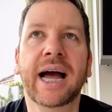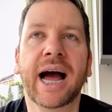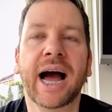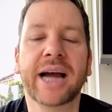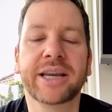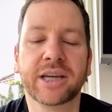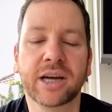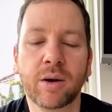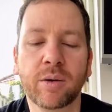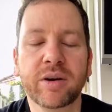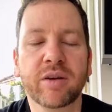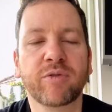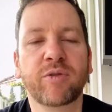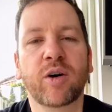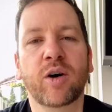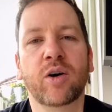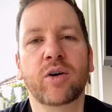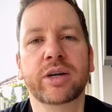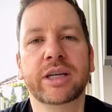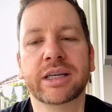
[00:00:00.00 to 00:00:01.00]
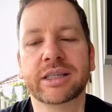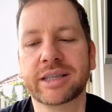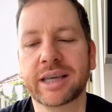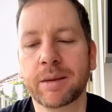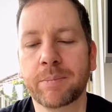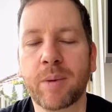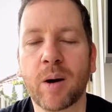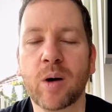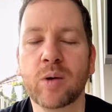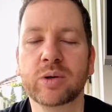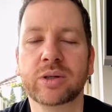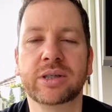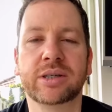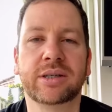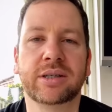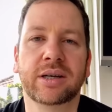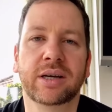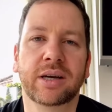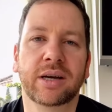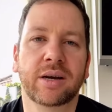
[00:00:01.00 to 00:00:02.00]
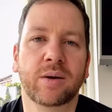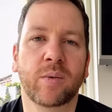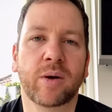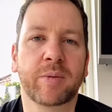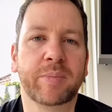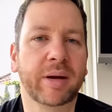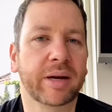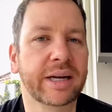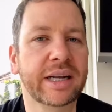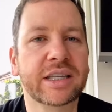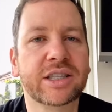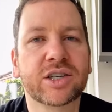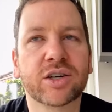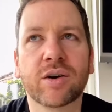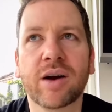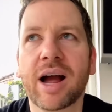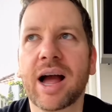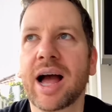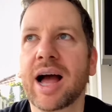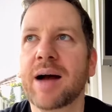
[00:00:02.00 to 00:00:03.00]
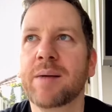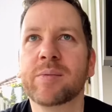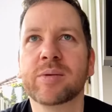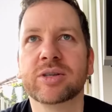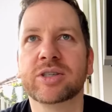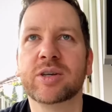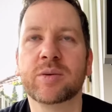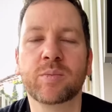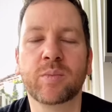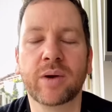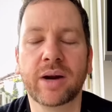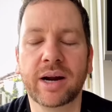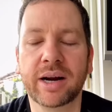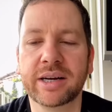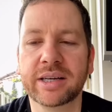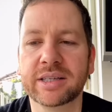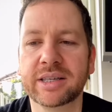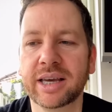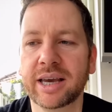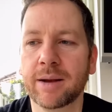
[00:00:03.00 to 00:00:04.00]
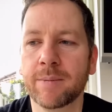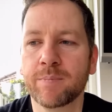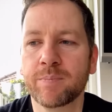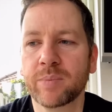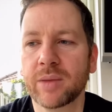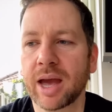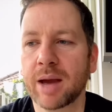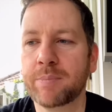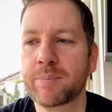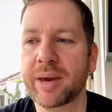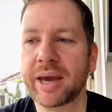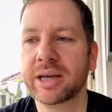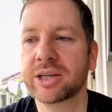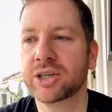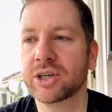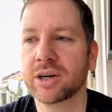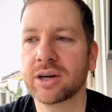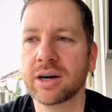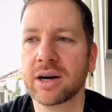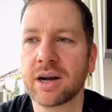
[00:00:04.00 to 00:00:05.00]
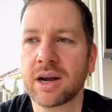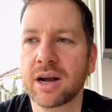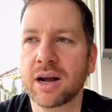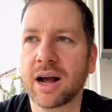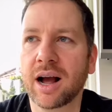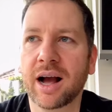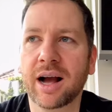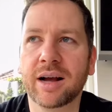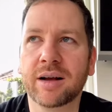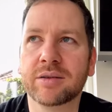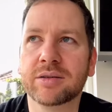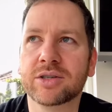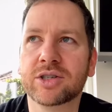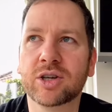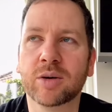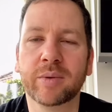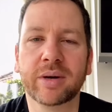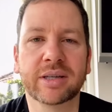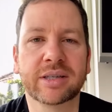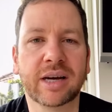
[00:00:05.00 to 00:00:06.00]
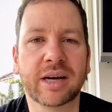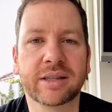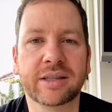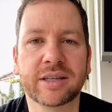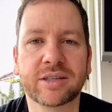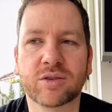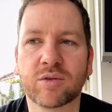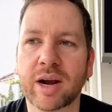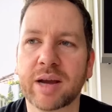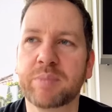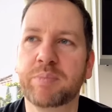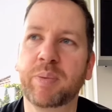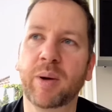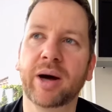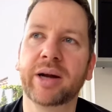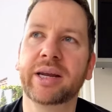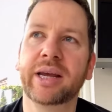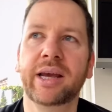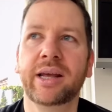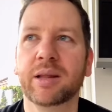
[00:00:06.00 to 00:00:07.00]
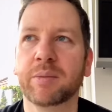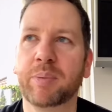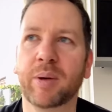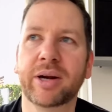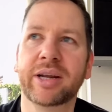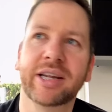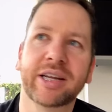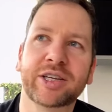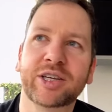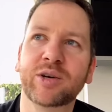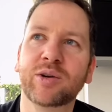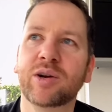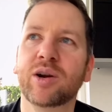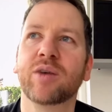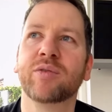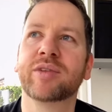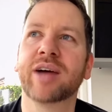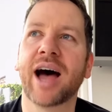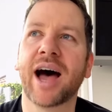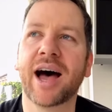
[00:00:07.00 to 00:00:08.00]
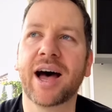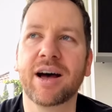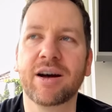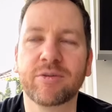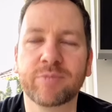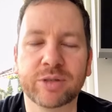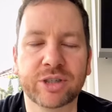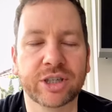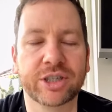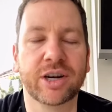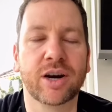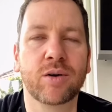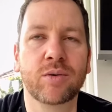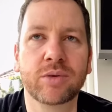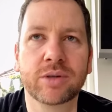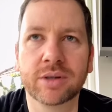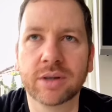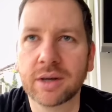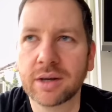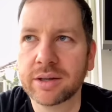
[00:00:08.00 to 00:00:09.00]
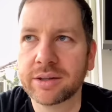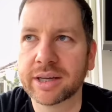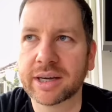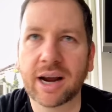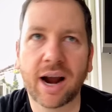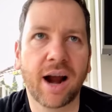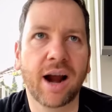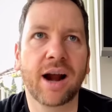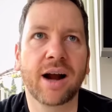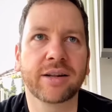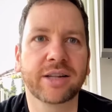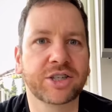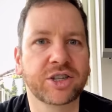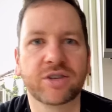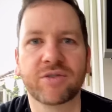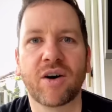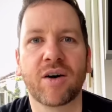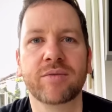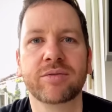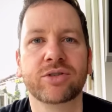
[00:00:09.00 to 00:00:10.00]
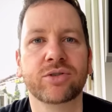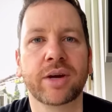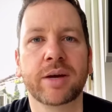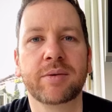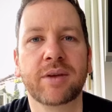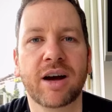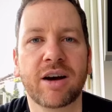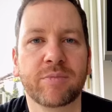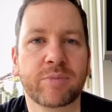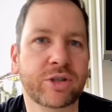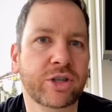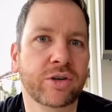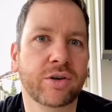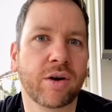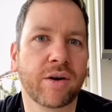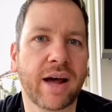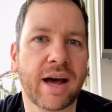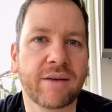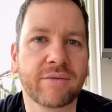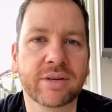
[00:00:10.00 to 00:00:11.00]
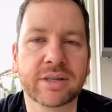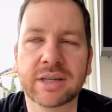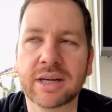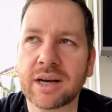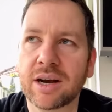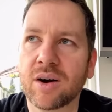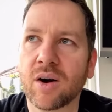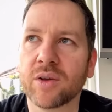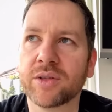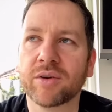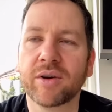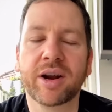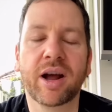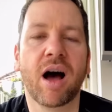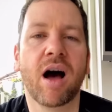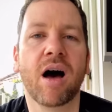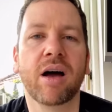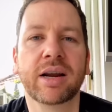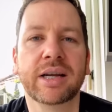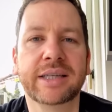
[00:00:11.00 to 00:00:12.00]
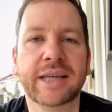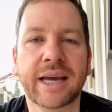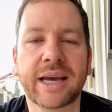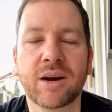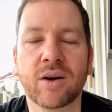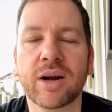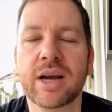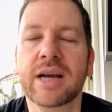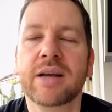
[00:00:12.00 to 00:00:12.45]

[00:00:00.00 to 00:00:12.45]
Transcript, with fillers: And you go on your phone, you see a post, whether it be on Instagram or somewhere, and you see a picture, and someone has got this great body, the body that you'd love to have, but you don't, the car that you've always dreamed of, but you don't have it, or they're on a holiday, or